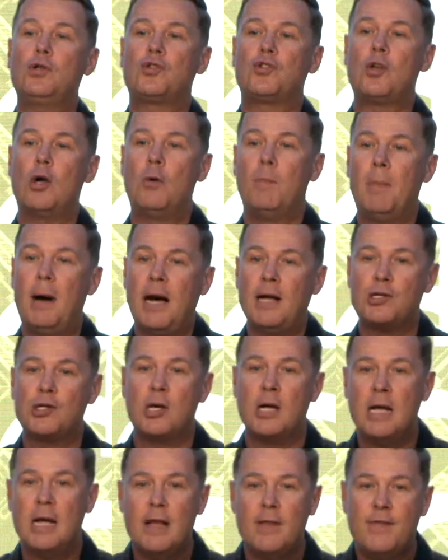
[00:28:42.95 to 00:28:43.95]
you so
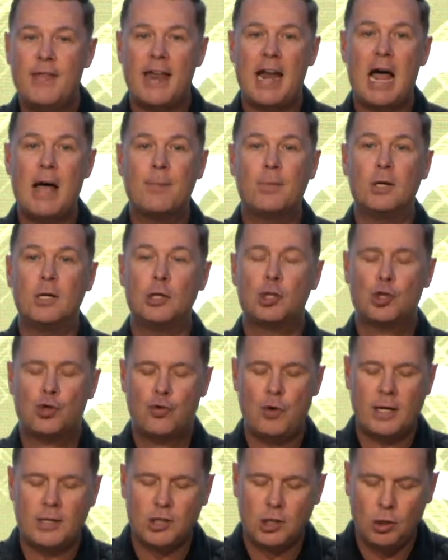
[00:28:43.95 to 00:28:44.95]
much that I'm gonna
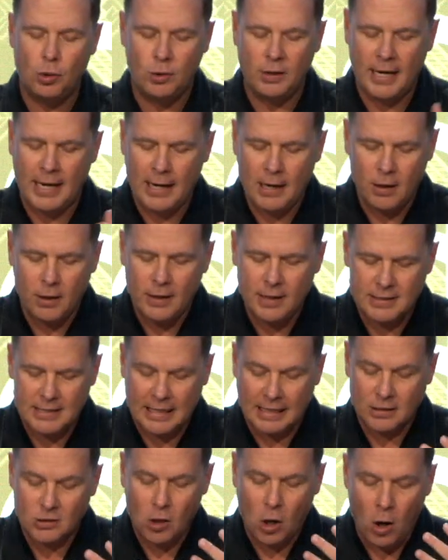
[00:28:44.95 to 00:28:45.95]
trust you in areas
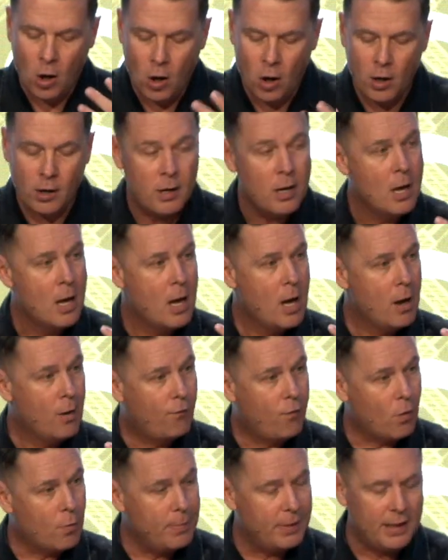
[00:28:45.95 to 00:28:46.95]
that it's hard
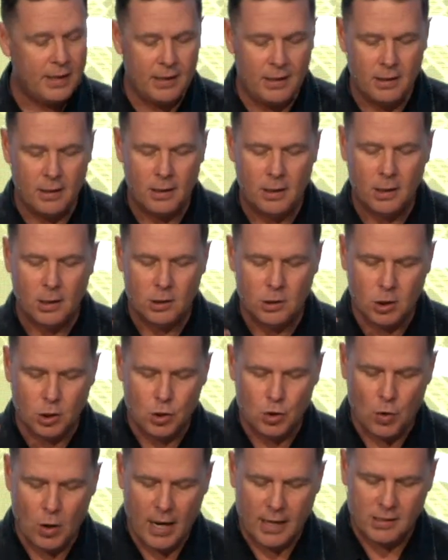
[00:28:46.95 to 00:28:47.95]
for me to
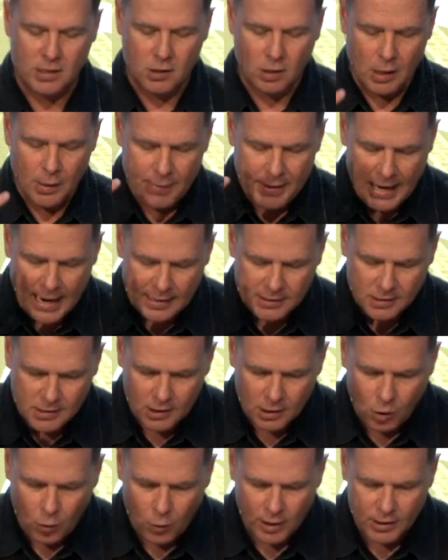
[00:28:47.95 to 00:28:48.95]
trust. So let me ask
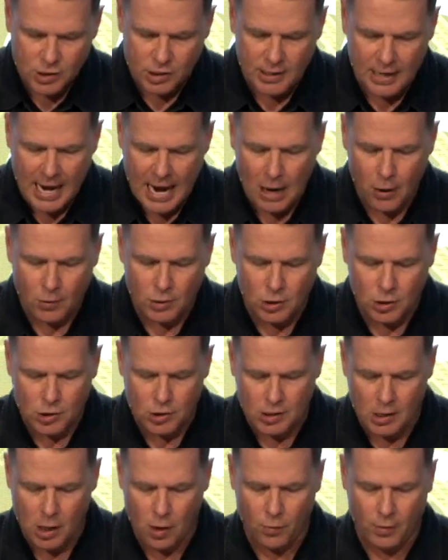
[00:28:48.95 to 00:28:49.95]
you the question how are you
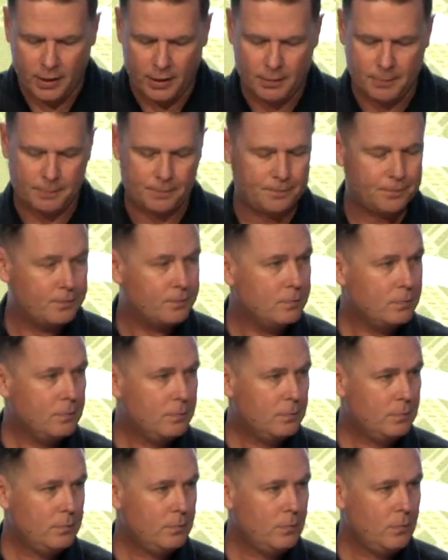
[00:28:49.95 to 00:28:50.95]
sowing?
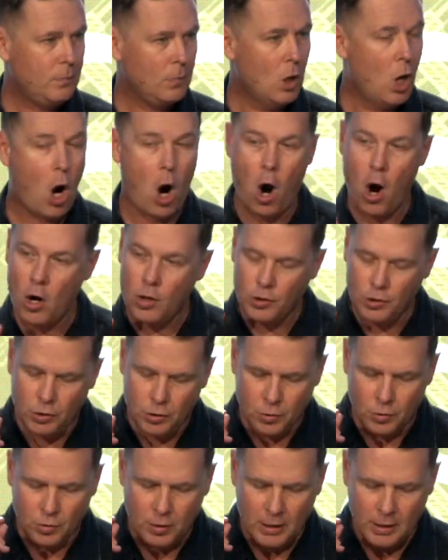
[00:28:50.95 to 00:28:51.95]
Are
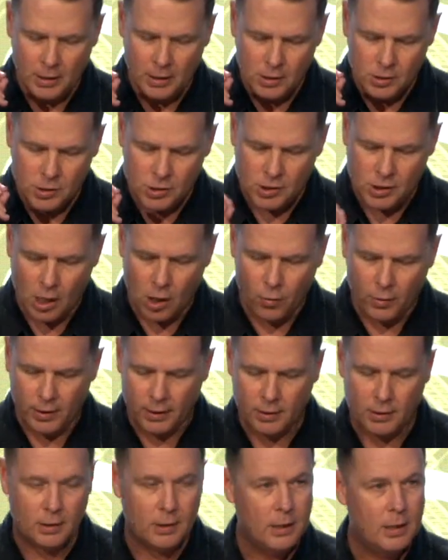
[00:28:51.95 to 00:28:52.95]
you
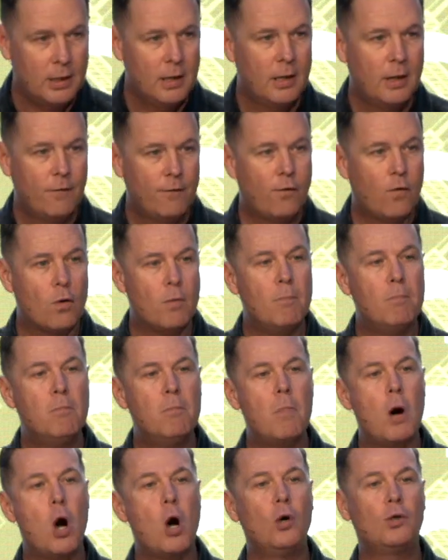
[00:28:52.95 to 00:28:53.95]
sowing? For
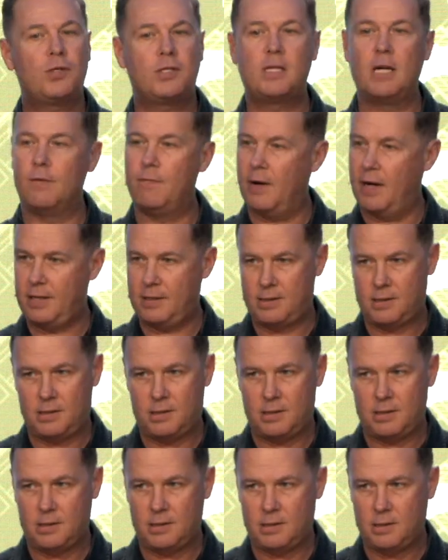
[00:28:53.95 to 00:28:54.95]
most of
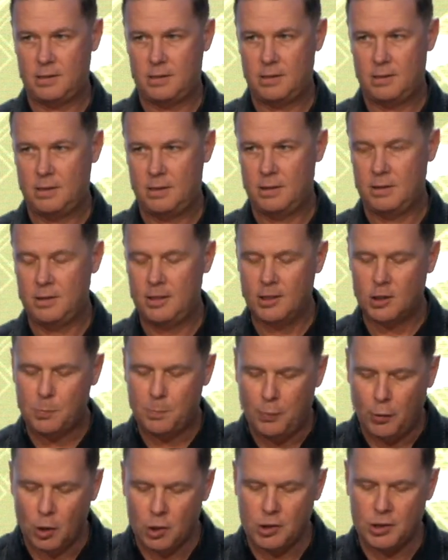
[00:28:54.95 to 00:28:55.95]
us, this
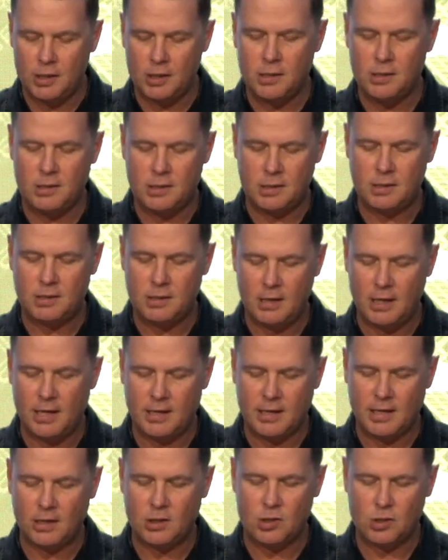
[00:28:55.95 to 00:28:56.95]
pushes
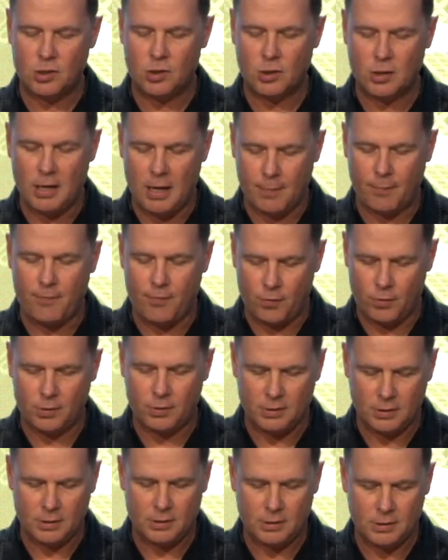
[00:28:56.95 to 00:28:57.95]
against your comfort.